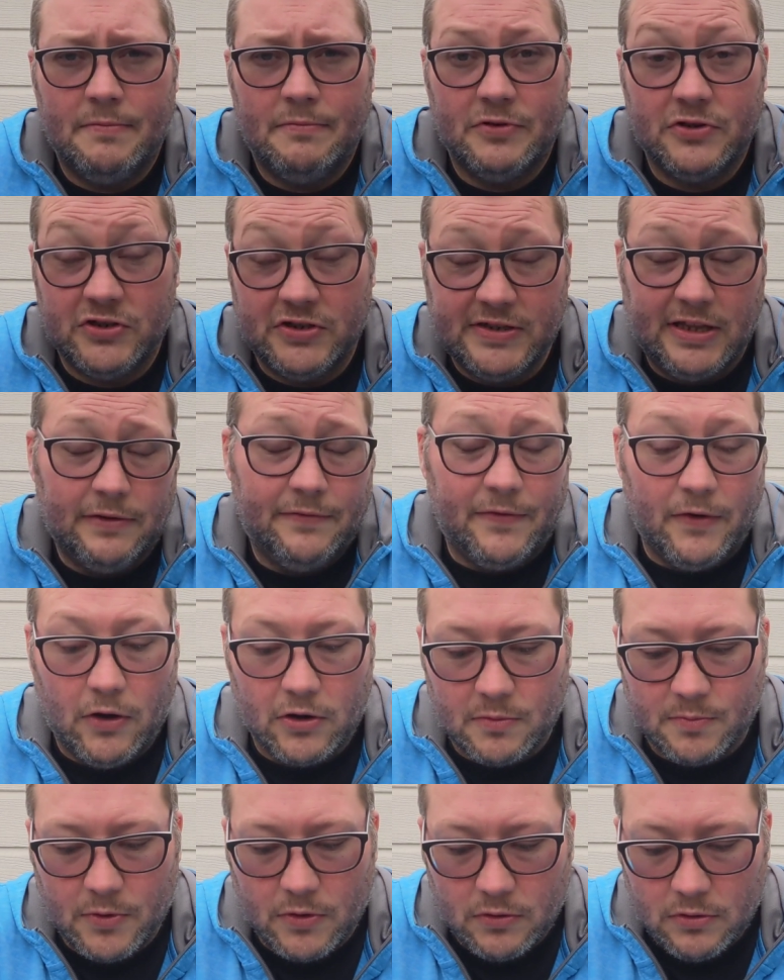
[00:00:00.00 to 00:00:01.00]
which is still
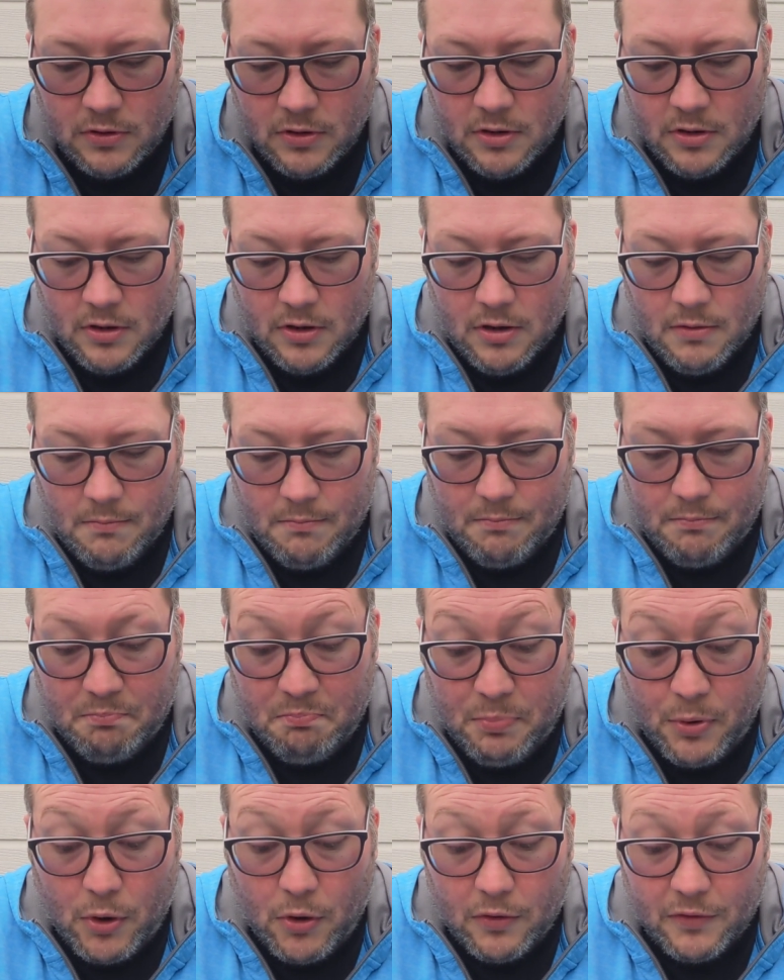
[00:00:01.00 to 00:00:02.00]
affordable,
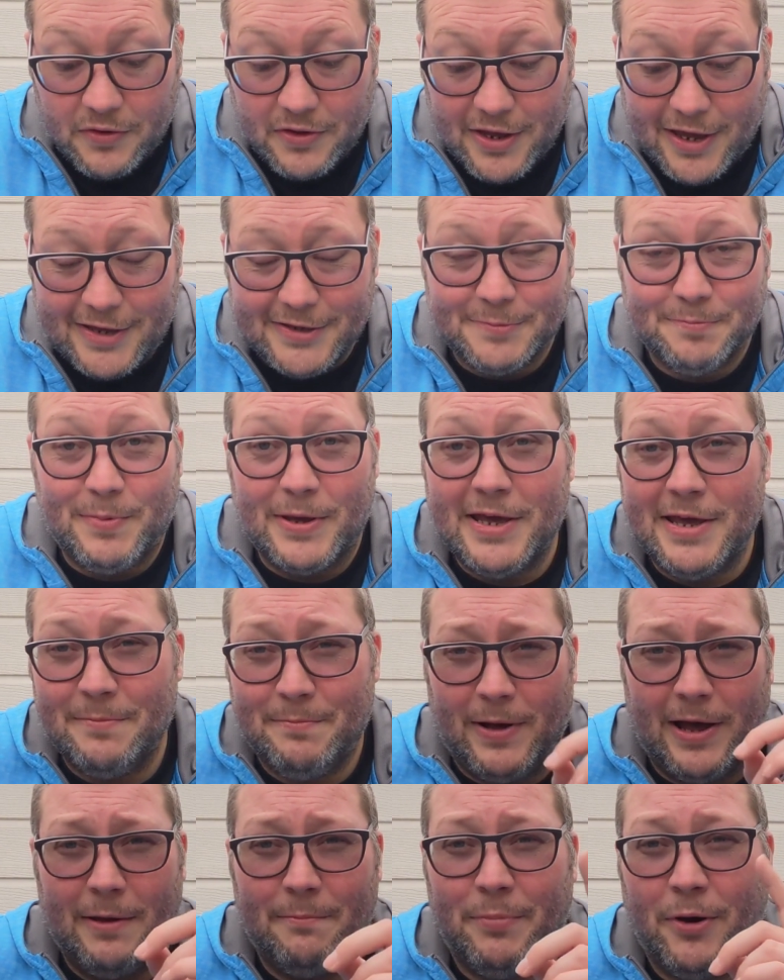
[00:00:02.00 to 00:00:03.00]
but it's beaten
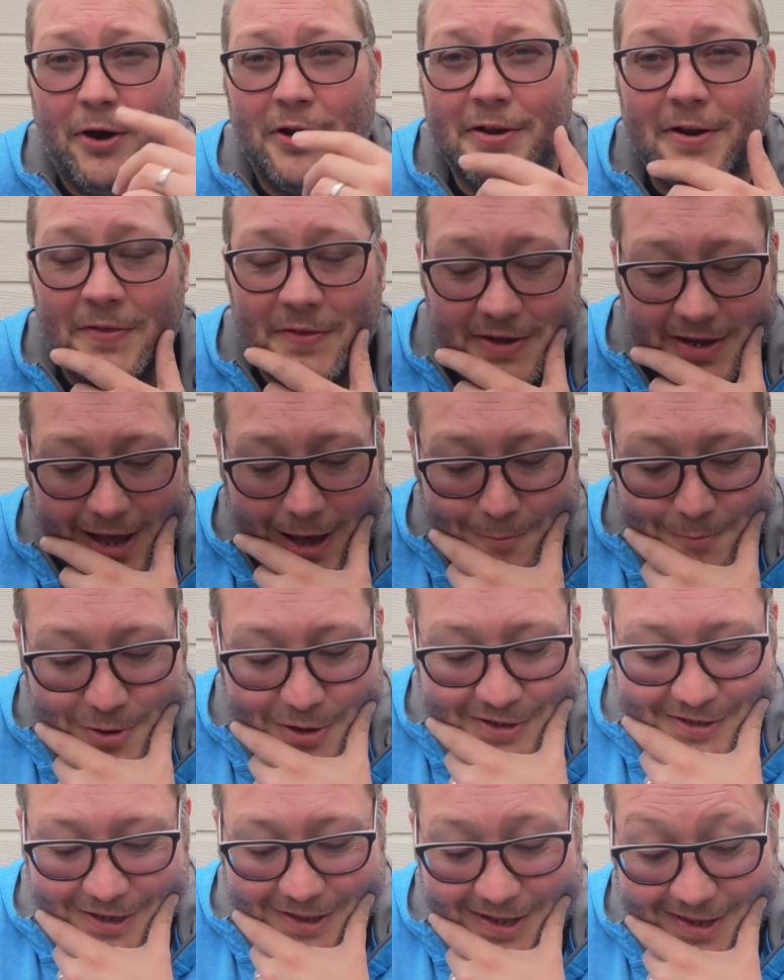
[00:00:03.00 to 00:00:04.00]
by a point on the
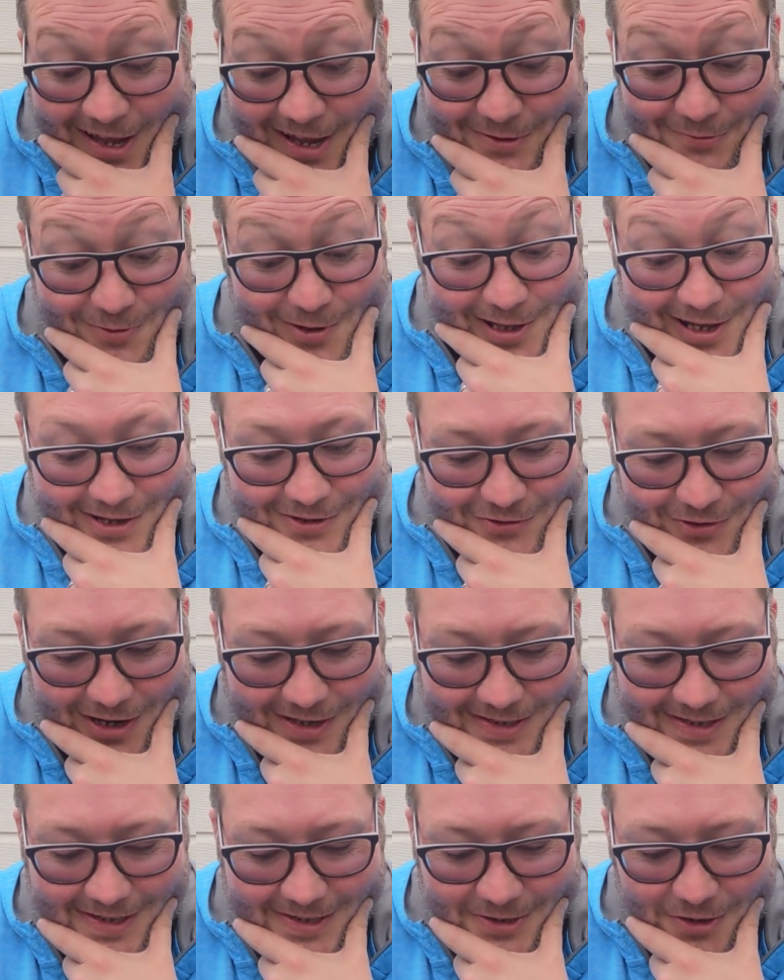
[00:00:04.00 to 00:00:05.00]
camera, so that's really
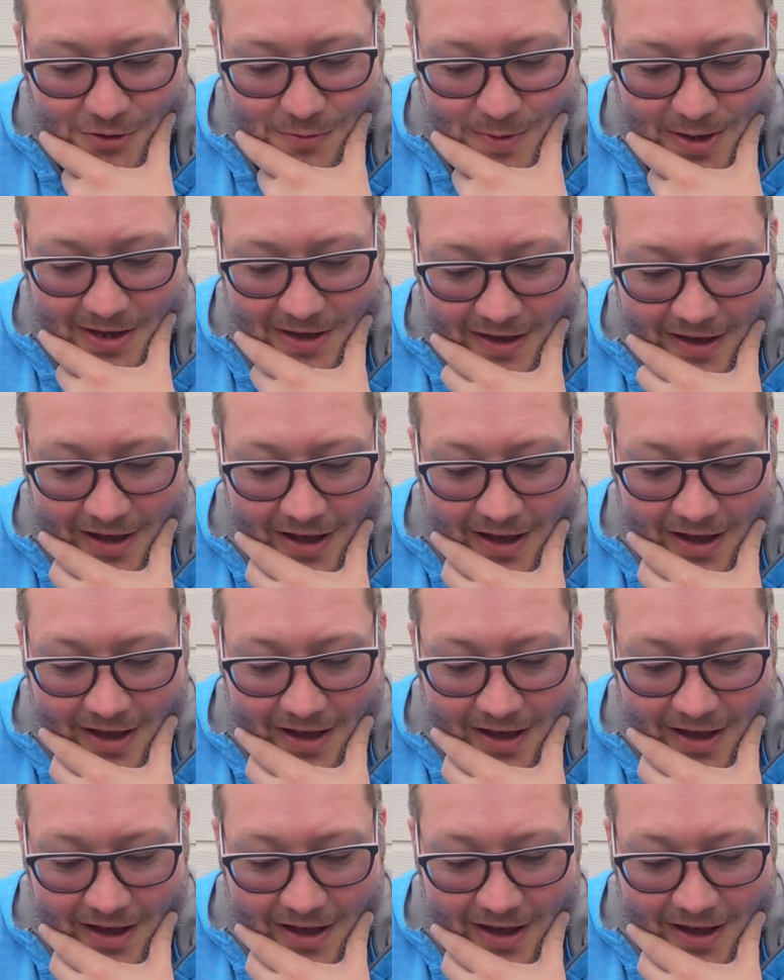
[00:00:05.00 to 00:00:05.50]
interesting to me.